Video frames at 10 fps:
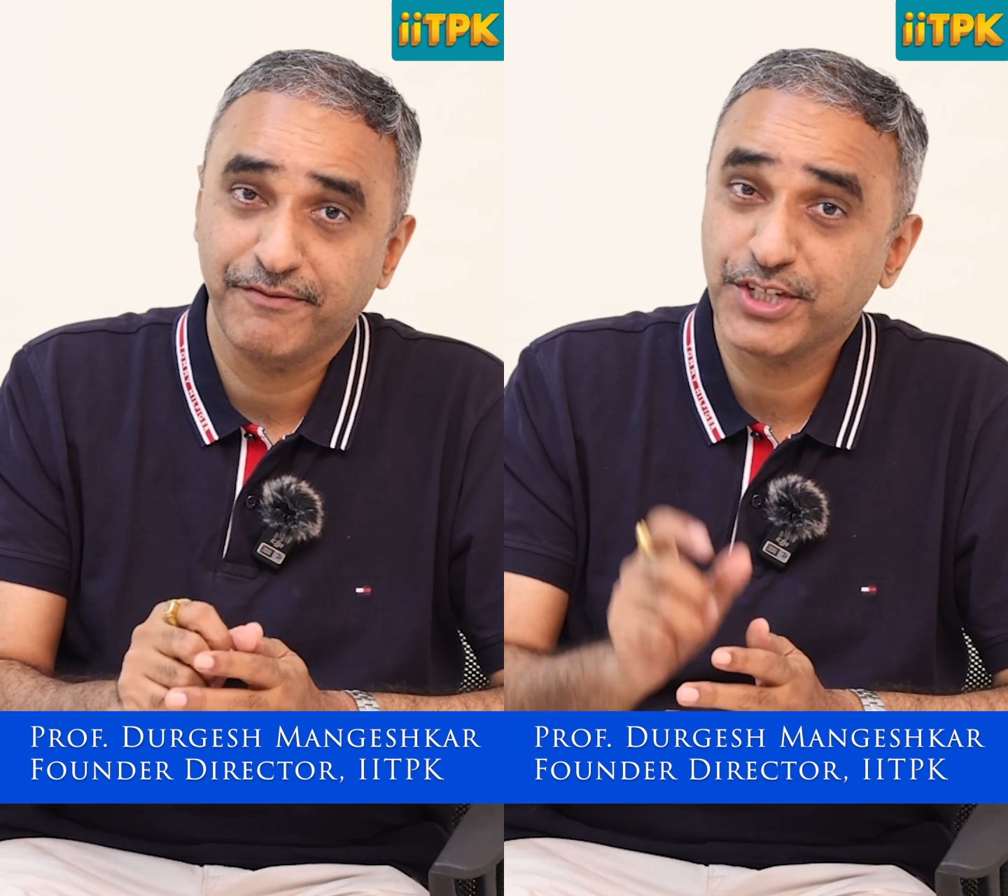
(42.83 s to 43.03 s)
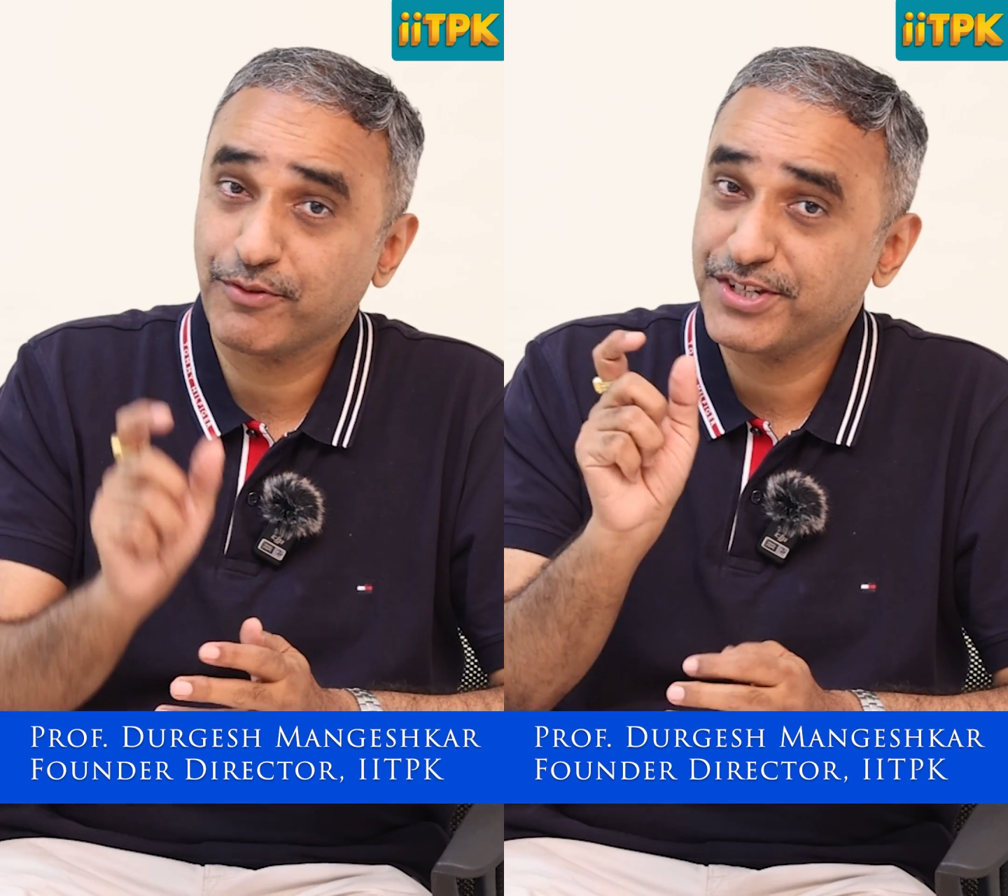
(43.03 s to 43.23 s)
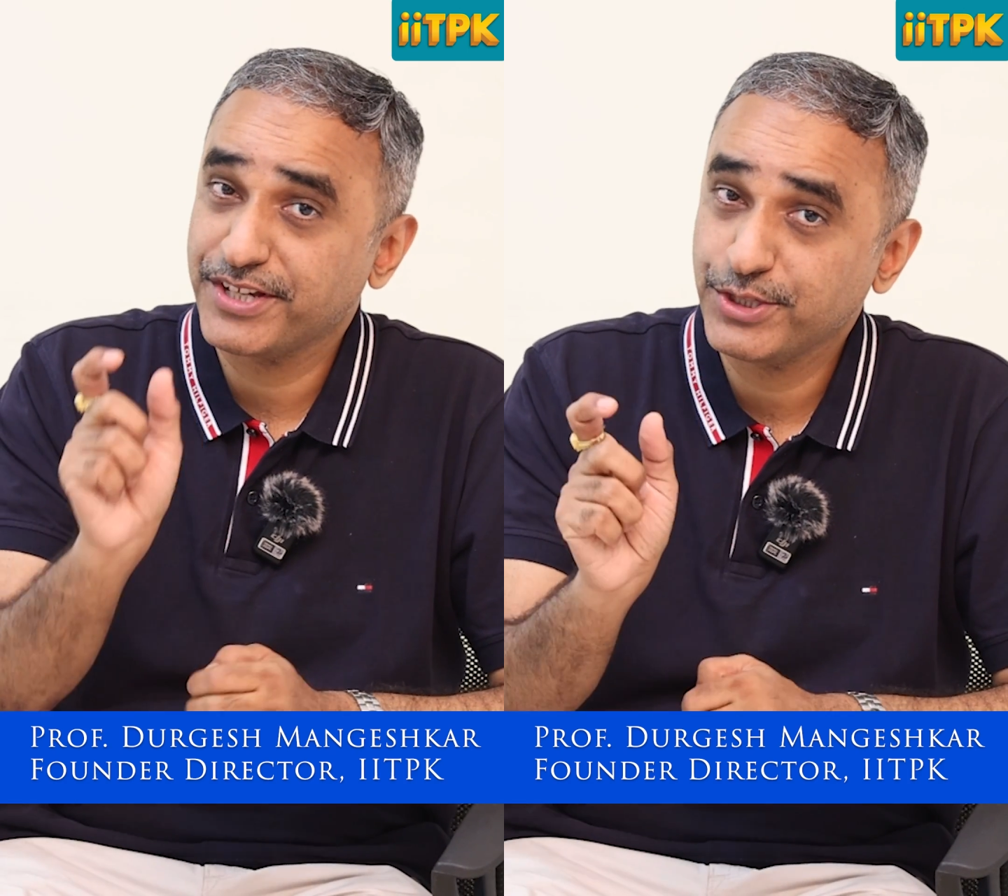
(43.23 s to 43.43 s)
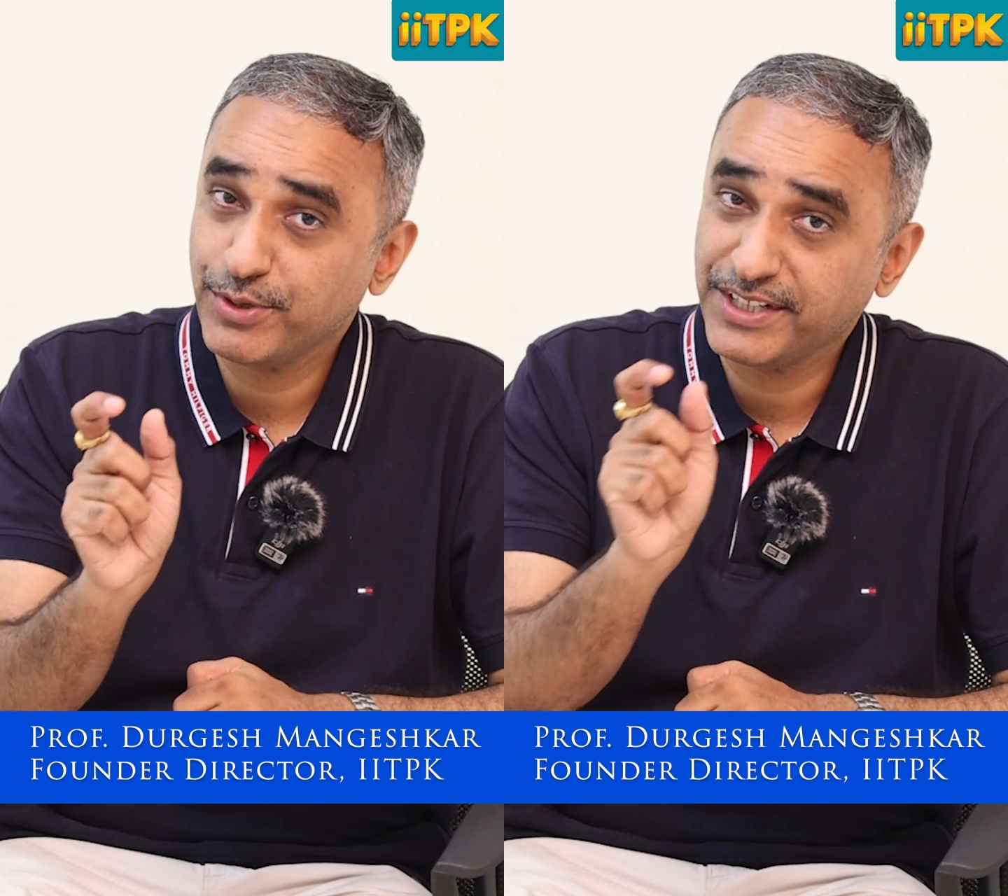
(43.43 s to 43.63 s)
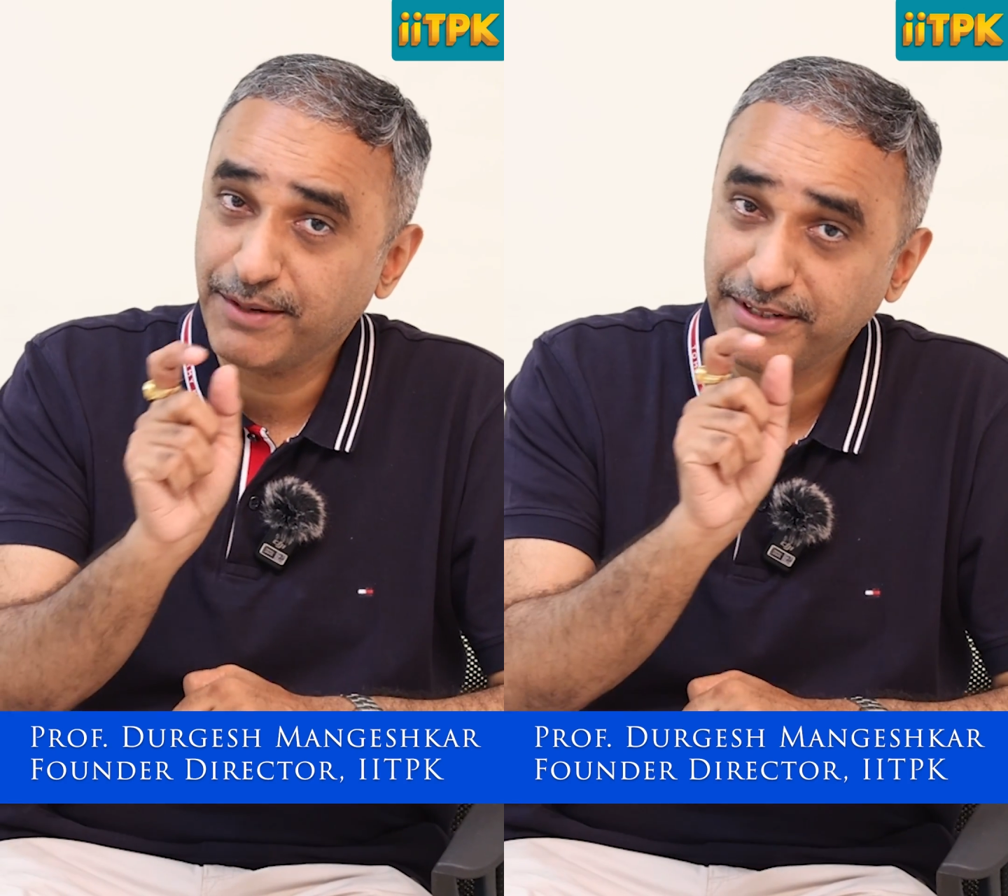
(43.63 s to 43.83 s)
which questions
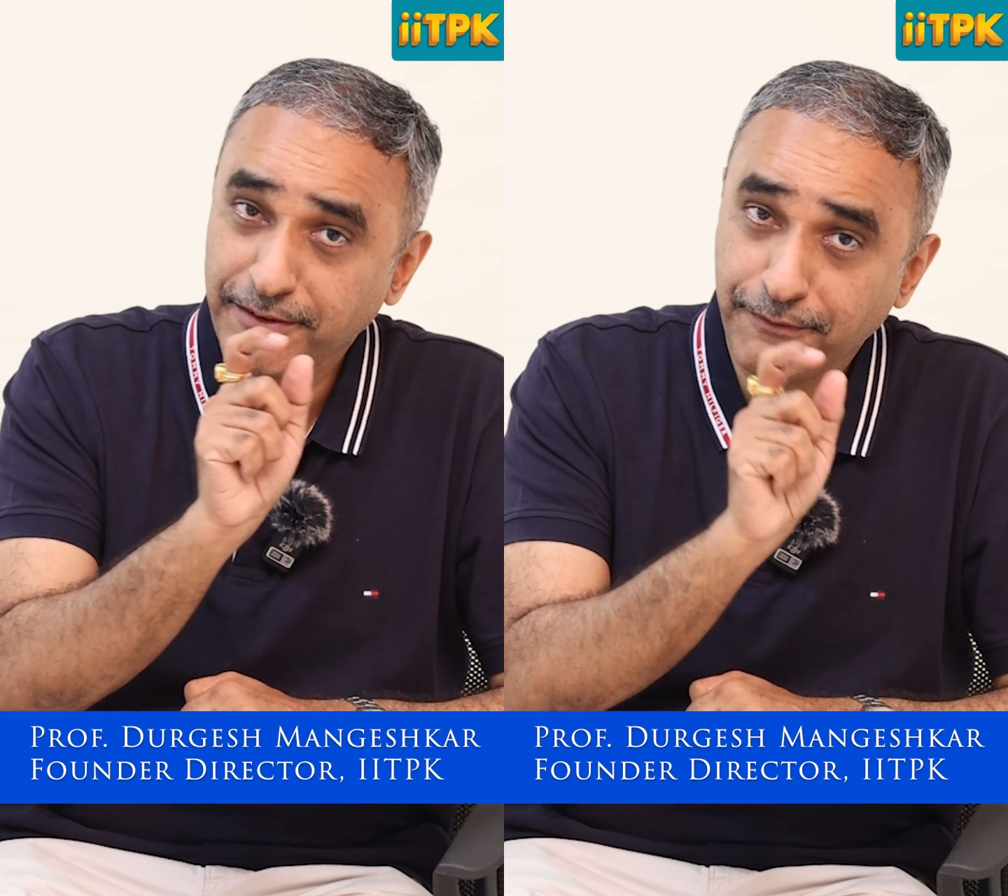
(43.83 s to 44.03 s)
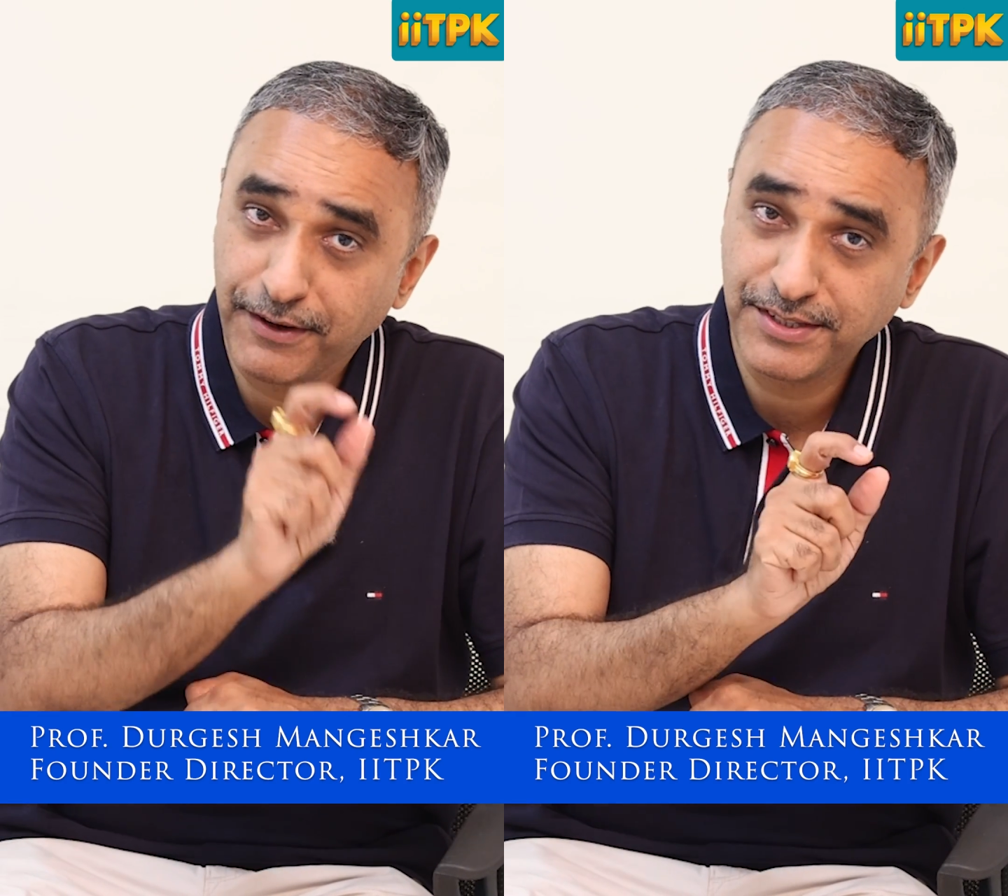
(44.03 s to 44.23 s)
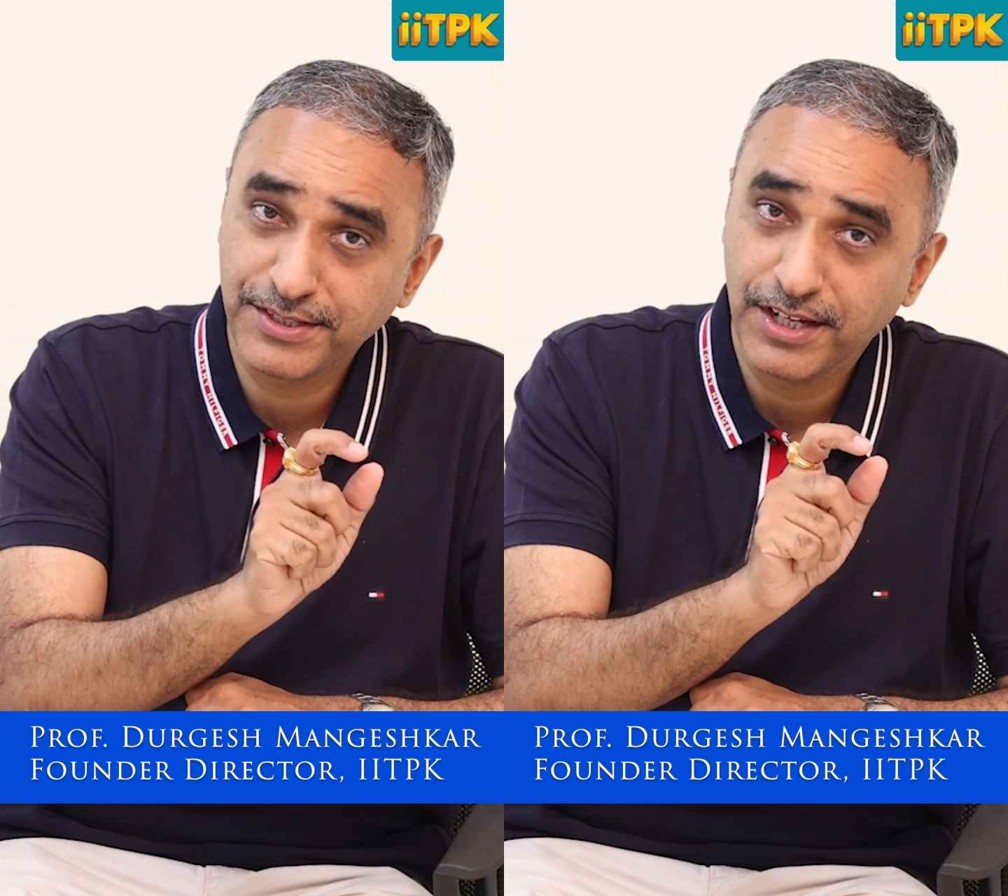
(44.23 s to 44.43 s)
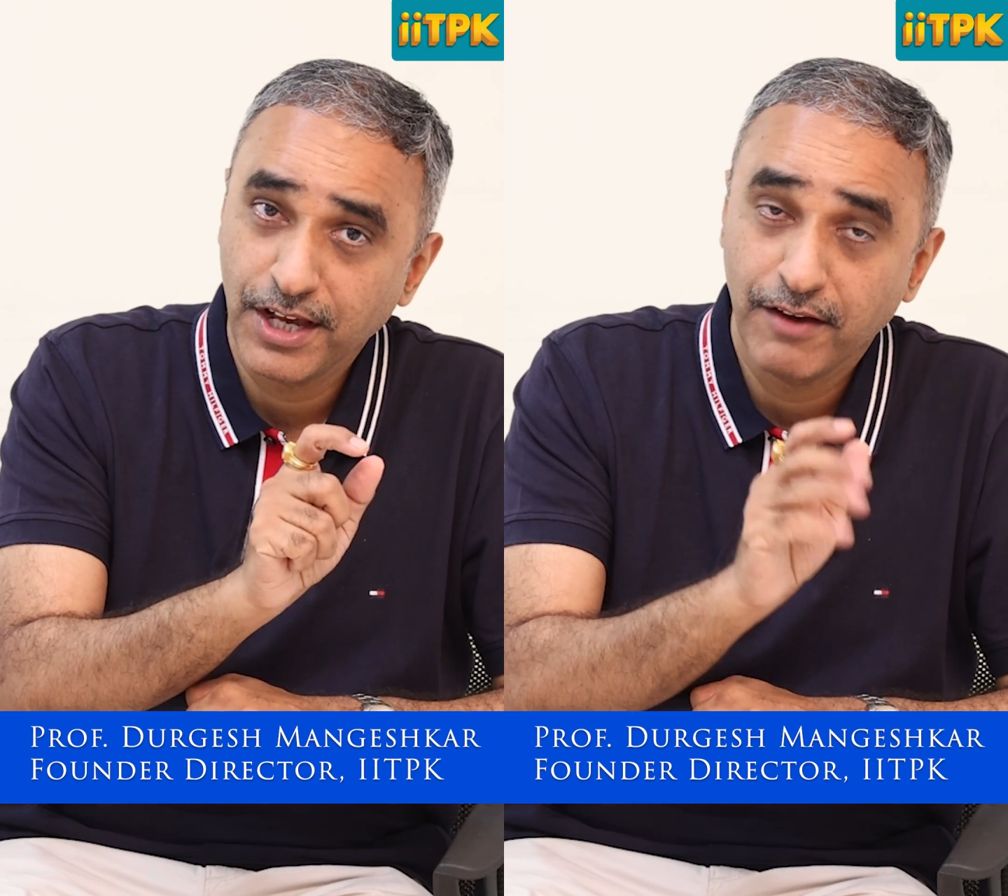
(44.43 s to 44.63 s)
you attempted first,